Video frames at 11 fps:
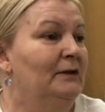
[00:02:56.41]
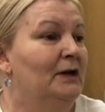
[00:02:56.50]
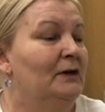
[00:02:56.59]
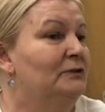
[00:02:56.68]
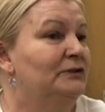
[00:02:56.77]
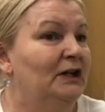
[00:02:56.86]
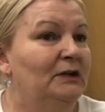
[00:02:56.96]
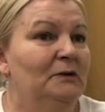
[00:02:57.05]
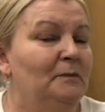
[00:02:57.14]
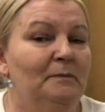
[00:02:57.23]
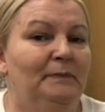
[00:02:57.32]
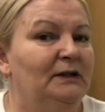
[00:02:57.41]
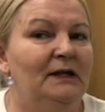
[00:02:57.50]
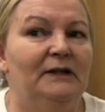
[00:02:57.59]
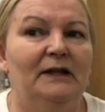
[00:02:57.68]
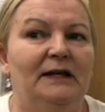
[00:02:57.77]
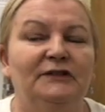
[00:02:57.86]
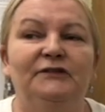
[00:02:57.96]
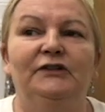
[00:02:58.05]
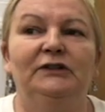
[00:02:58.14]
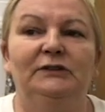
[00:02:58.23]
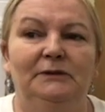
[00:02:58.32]
You know, so, but as
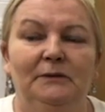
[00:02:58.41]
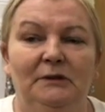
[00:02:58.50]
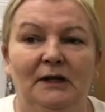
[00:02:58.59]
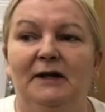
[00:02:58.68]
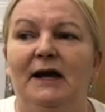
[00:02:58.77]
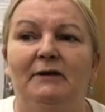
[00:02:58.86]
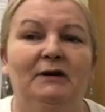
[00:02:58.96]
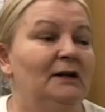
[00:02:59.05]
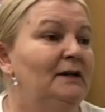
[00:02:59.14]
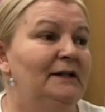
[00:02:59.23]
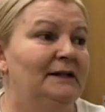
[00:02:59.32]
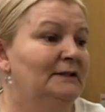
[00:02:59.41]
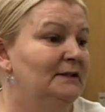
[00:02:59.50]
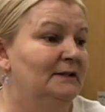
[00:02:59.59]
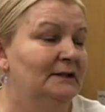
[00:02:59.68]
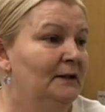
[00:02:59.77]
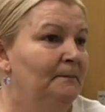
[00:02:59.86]
for like our clients,